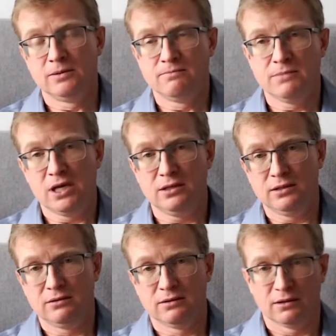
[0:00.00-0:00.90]
may
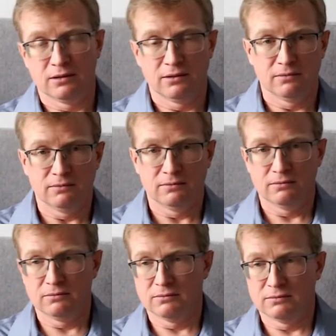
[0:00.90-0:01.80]
need
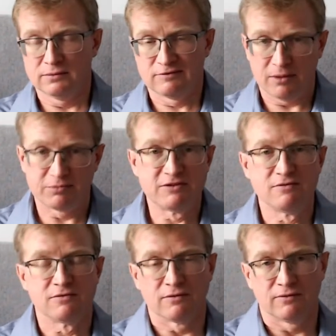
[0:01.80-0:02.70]

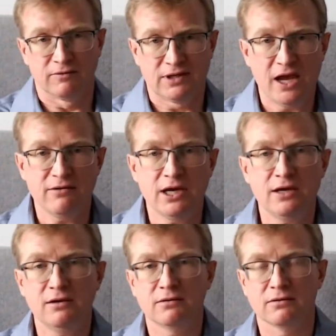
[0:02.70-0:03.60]
substitutions for
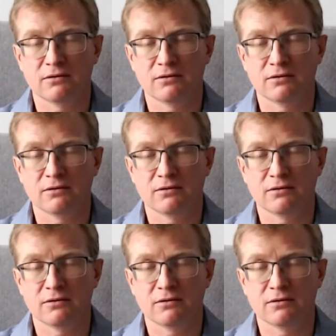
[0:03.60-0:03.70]
dairy,